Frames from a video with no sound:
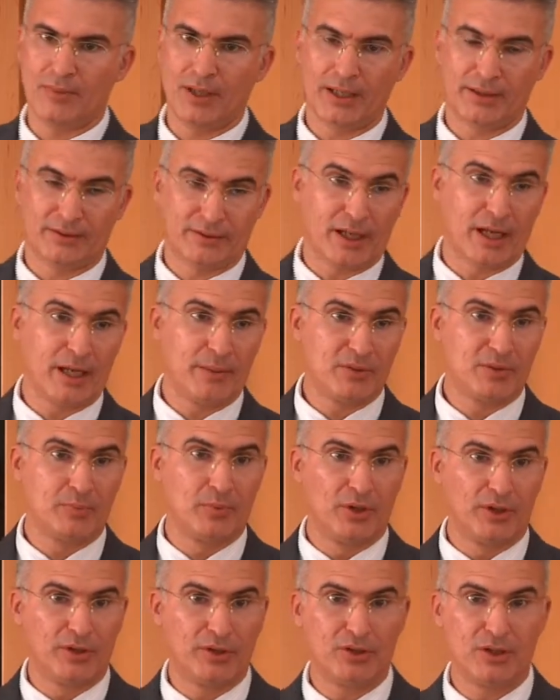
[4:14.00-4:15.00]
At times,
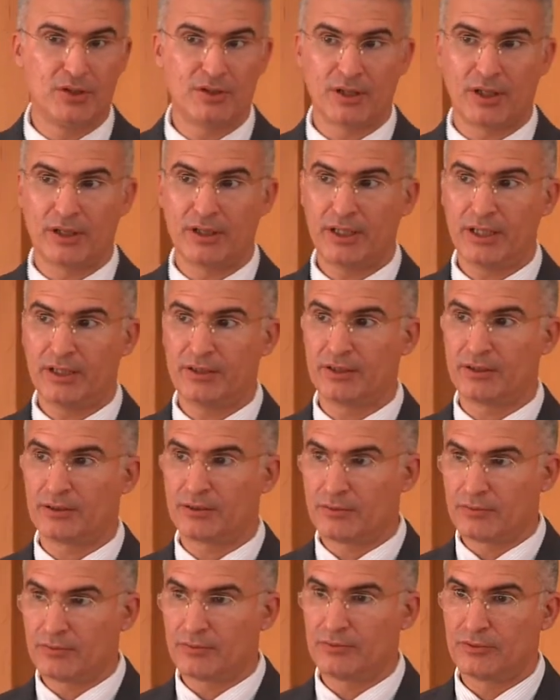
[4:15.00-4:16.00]
politicians are needed
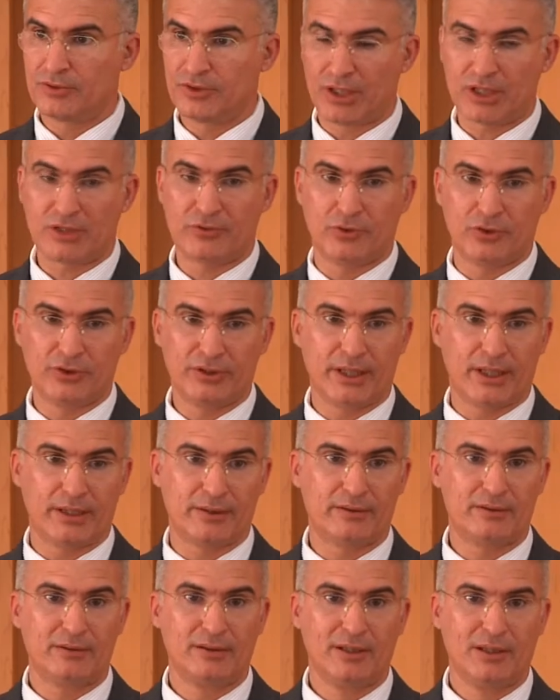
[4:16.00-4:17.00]
just for
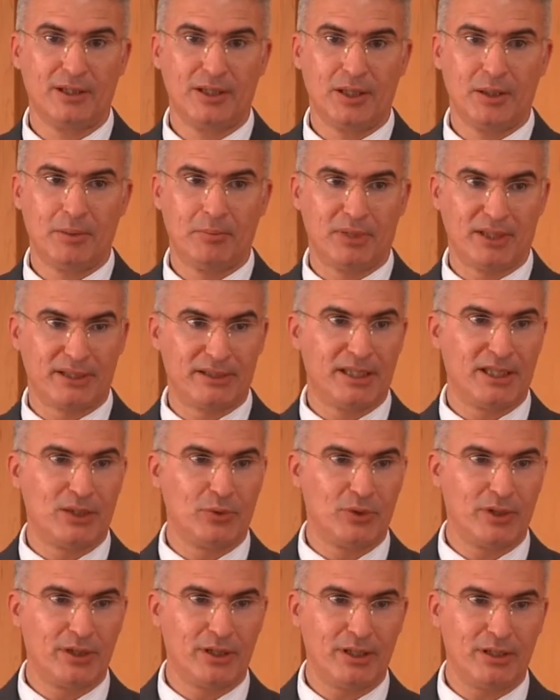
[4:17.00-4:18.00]
that, but
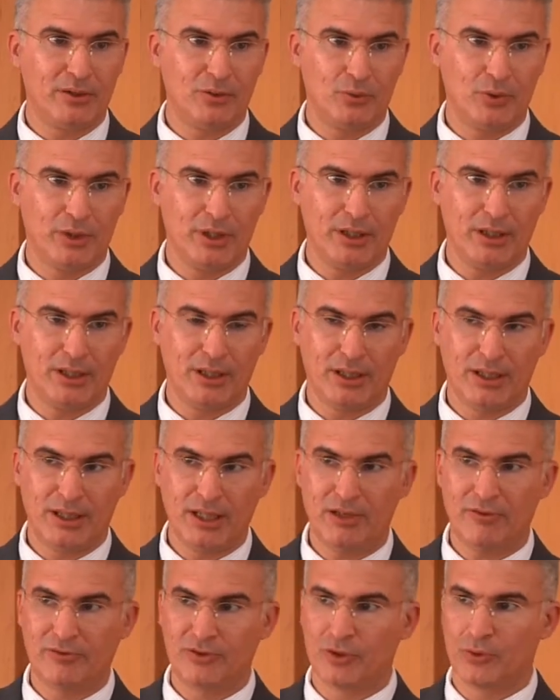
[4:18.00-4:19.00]
then we
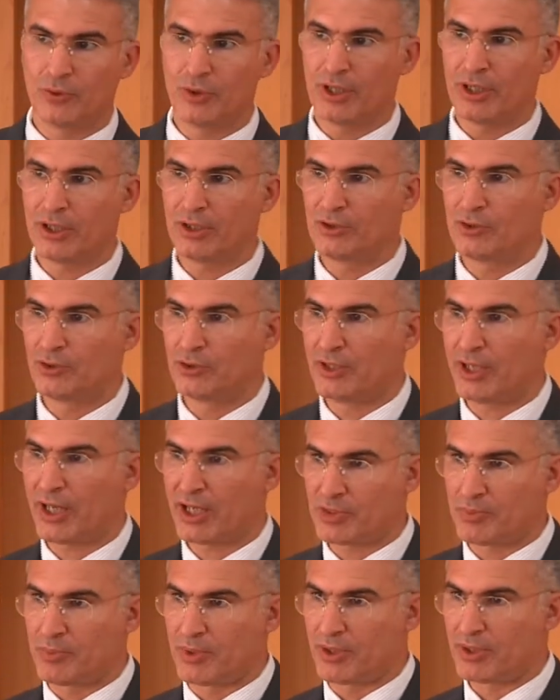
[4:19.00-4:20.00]
leave the work to the
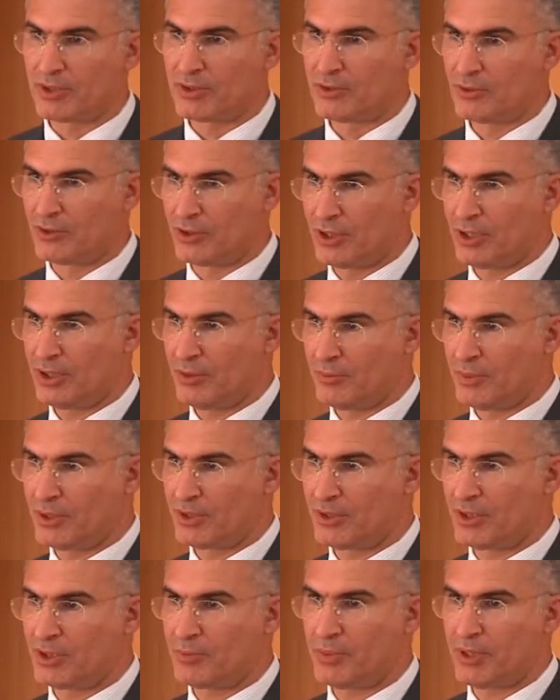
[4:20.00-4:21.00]
experts, to the
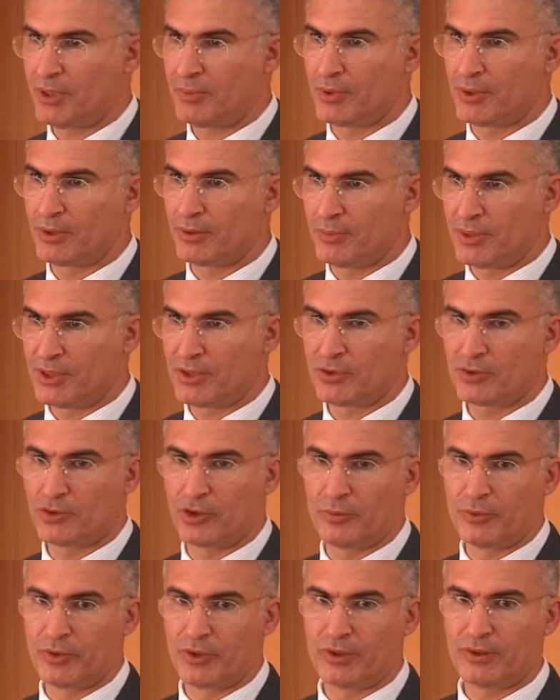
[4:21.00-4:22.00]
business people, business
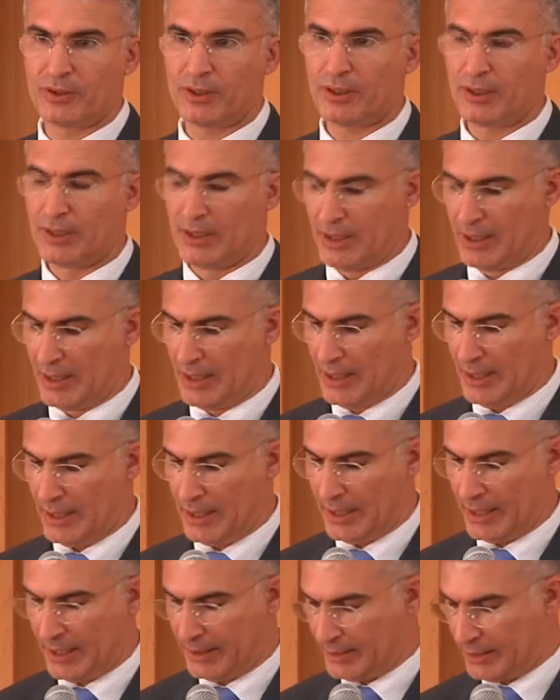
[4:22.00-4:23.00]
community.
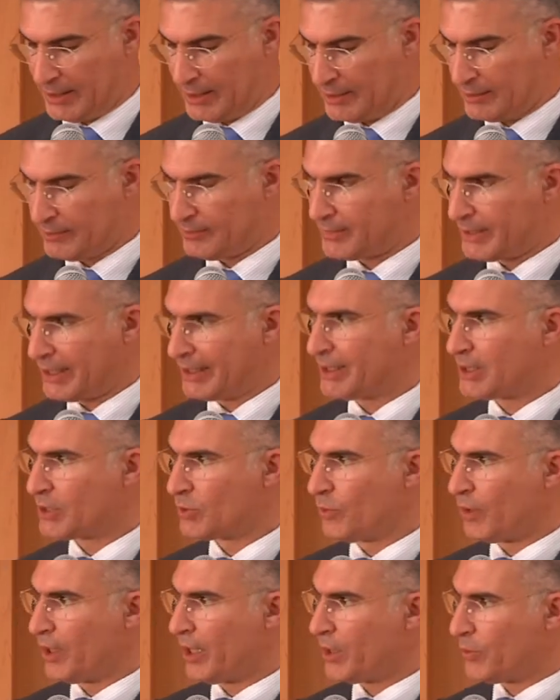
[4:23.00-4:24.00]
And I think that
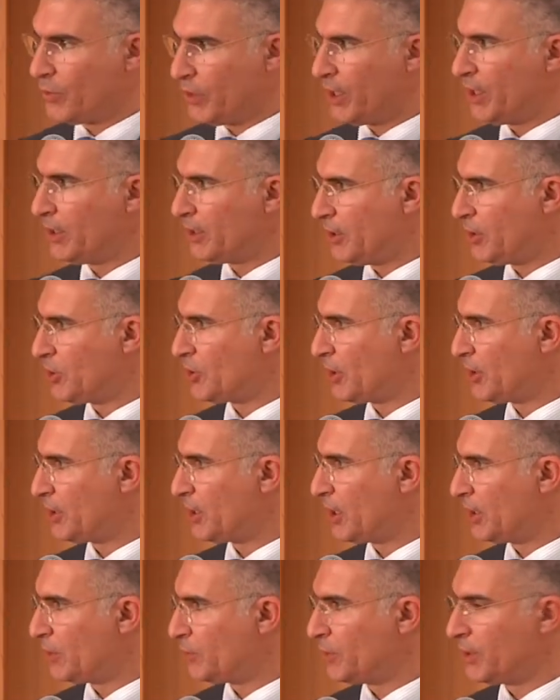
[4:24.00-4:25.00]
is why we need each
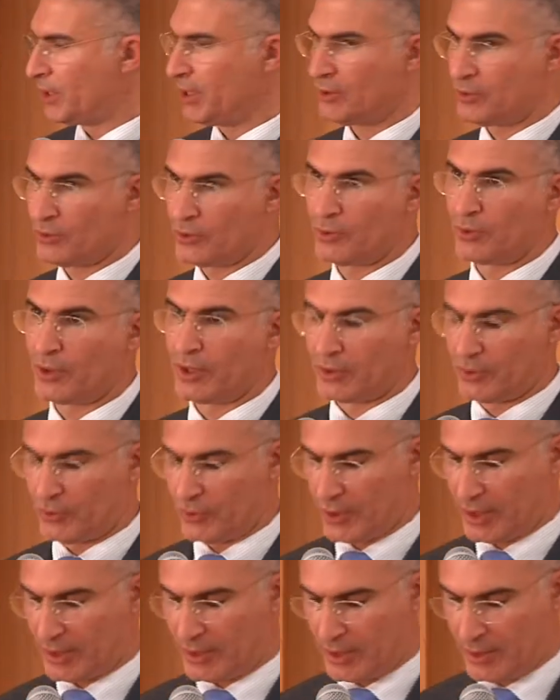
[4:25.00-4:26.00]
other and we need to work
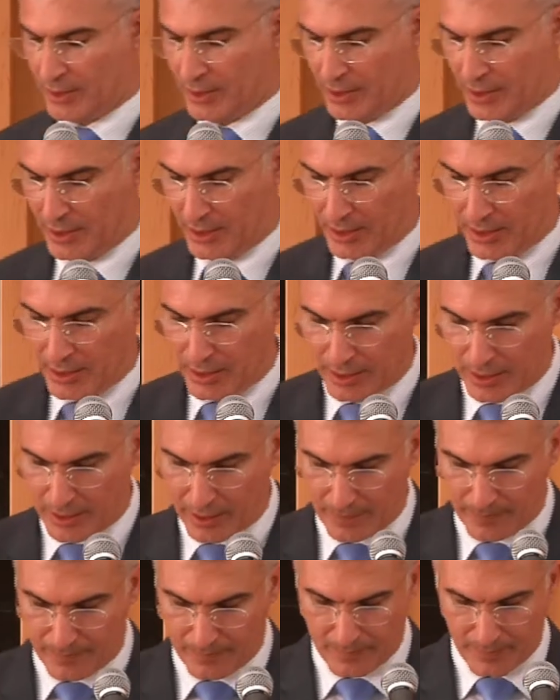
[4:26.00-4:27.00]
together
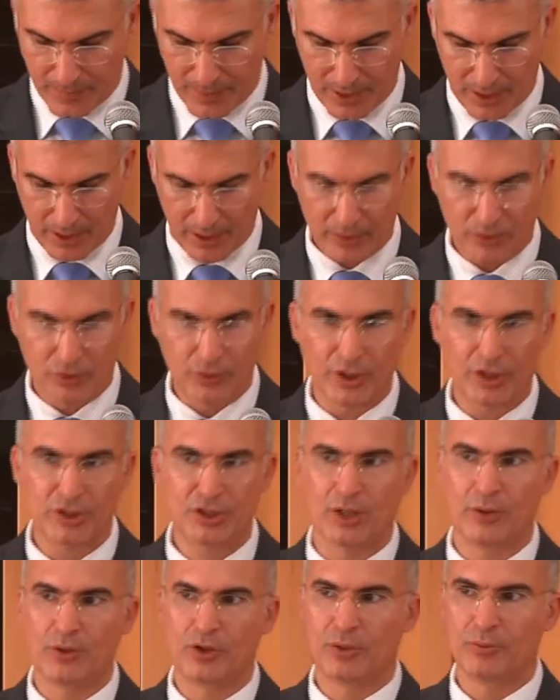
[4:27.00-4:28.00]
to
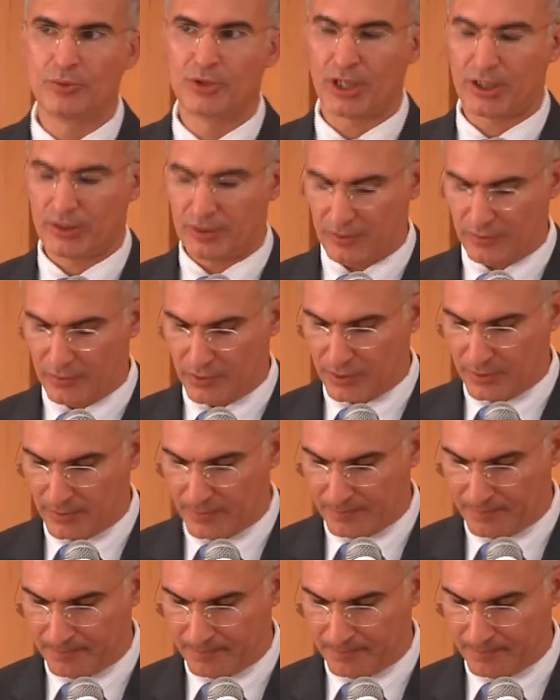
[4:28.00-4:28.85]
reach our objectives.